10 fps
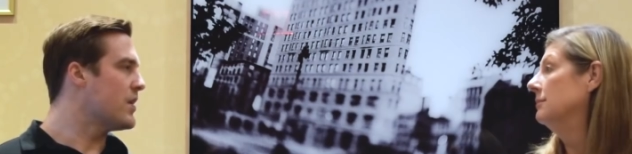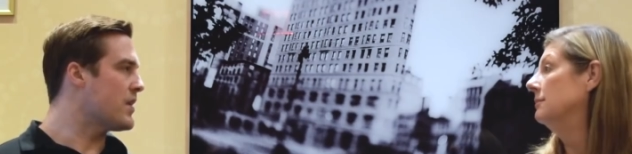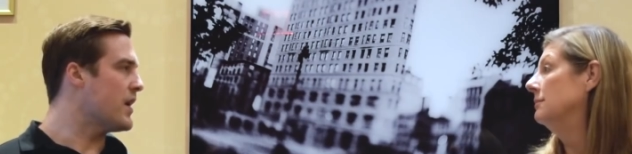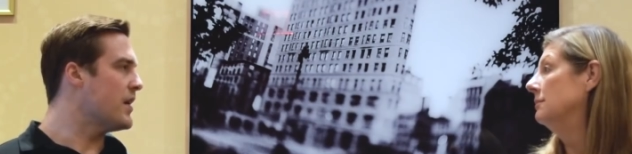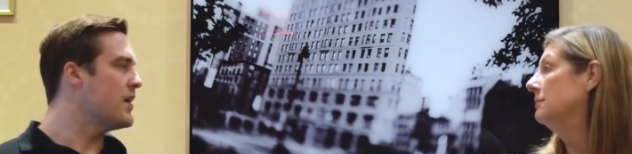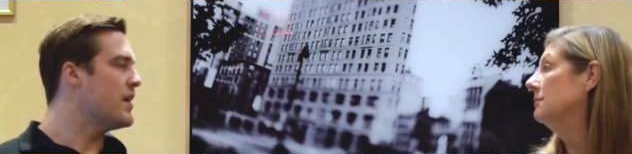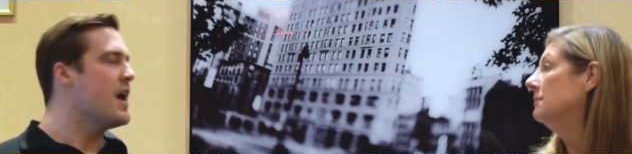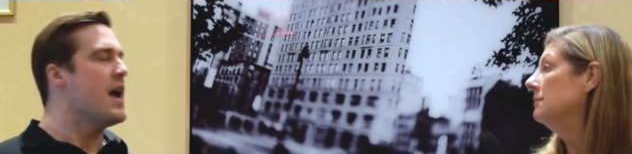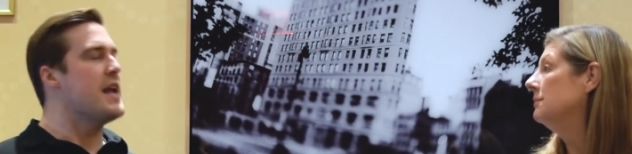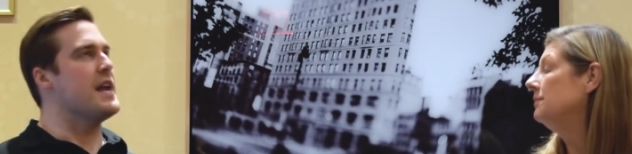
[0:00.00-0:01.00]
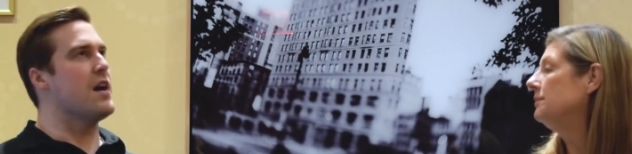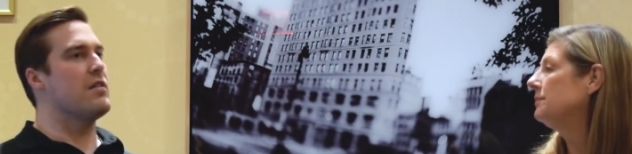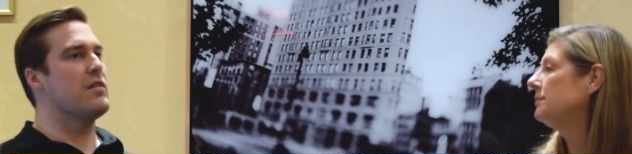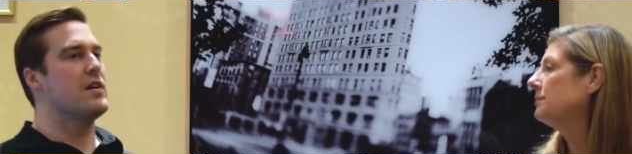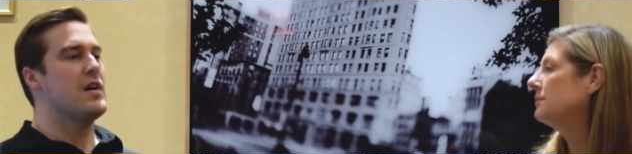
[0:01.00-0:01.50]
Speaker 1: Okay.
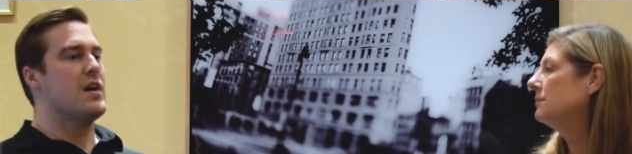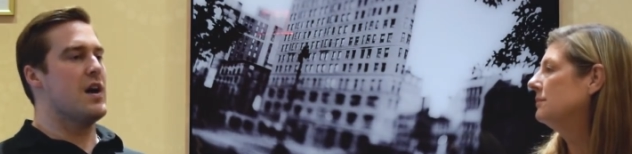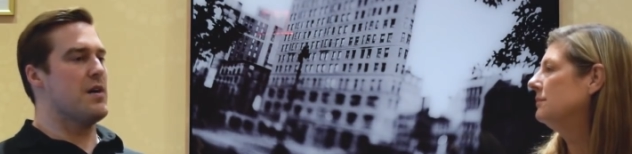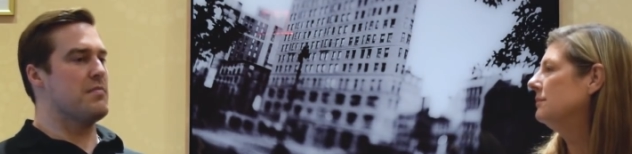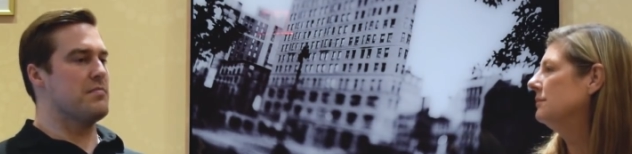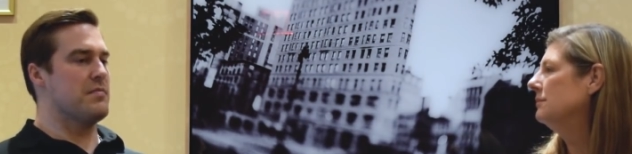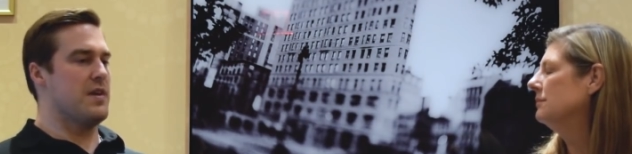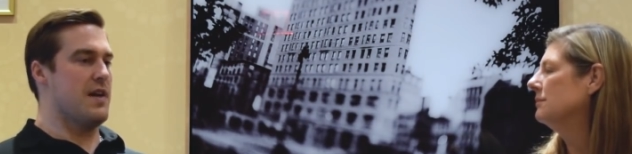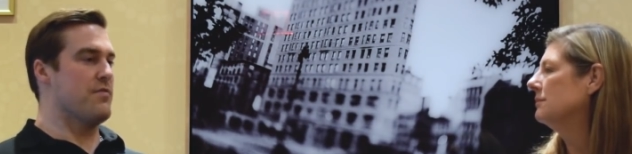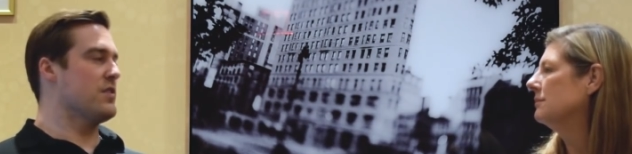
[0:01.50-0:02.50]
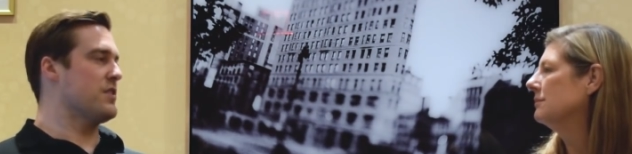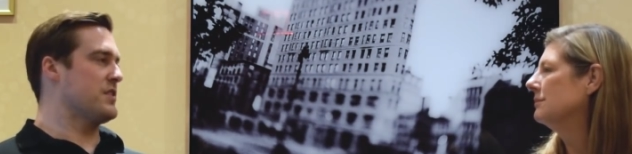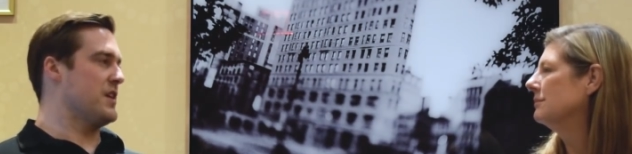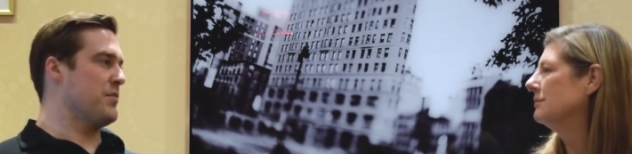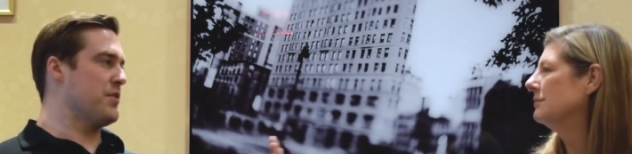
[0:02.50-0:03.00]
Now, um, everyone
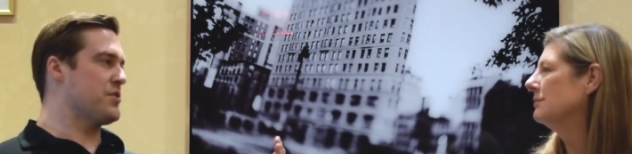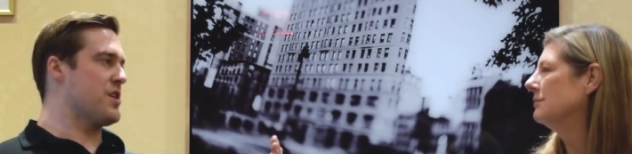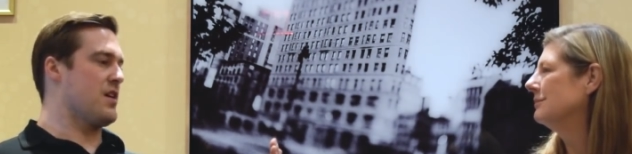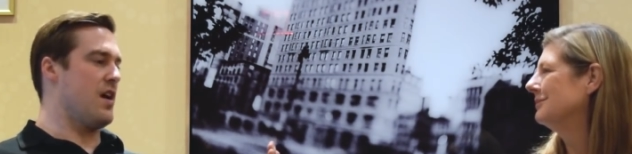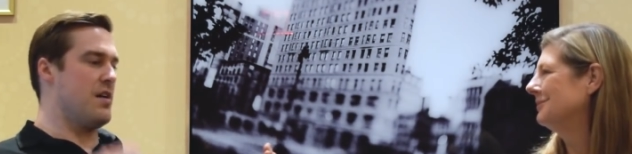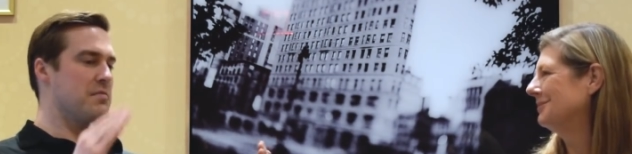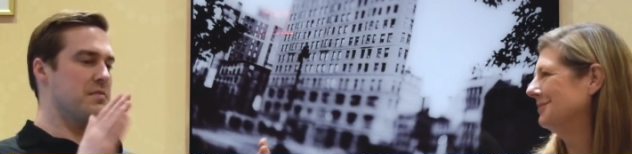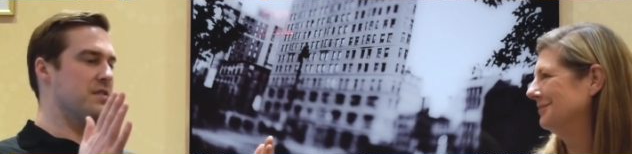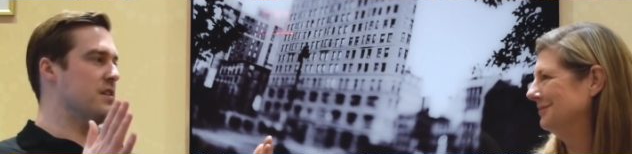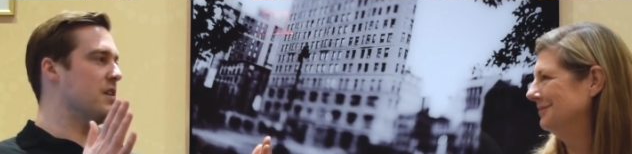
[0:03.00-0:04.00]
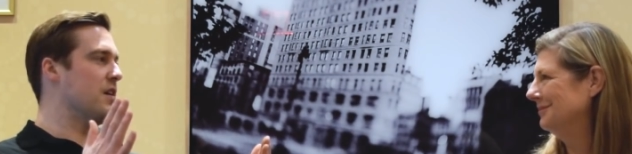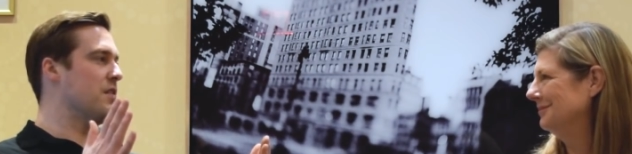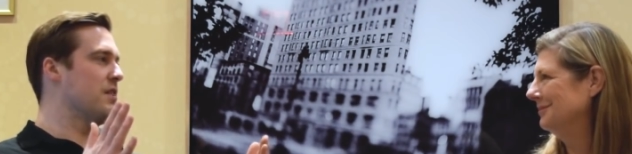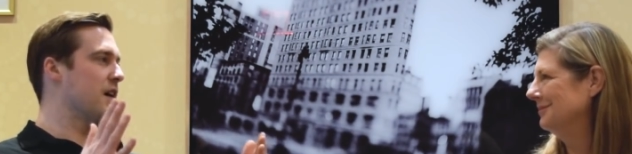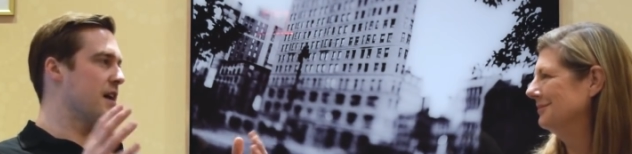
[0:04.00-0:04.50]
looks at Realtor.com and
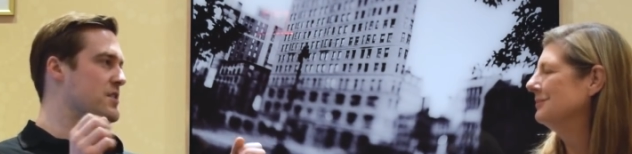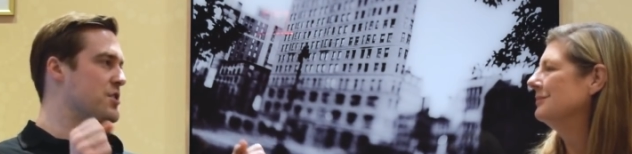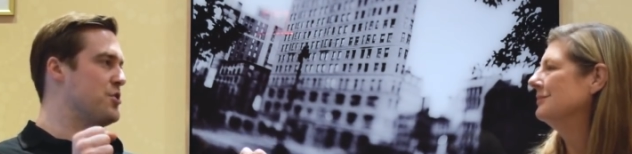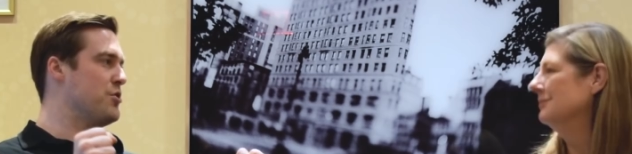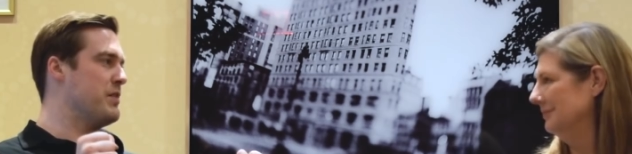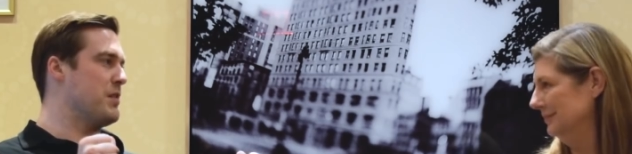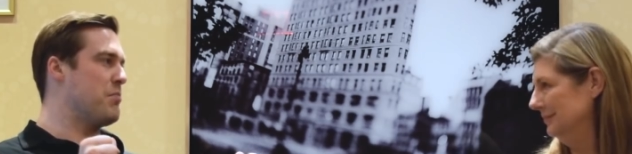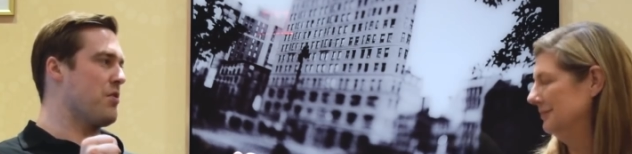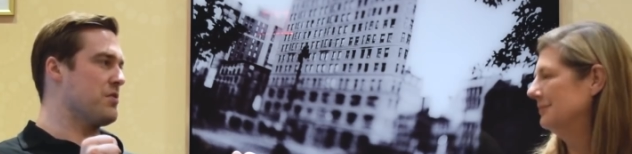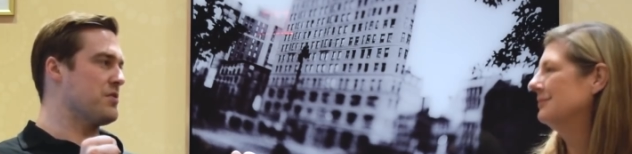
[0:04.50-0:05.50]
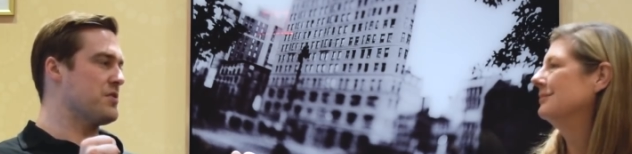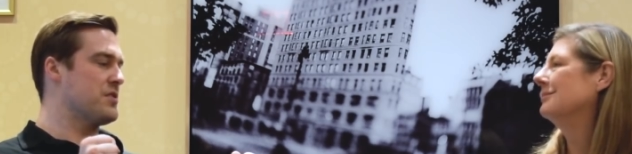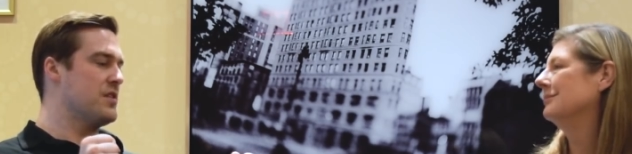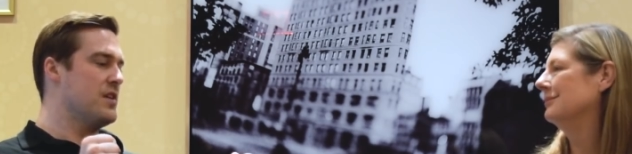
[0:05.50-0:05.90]
Zillow as the two big portals.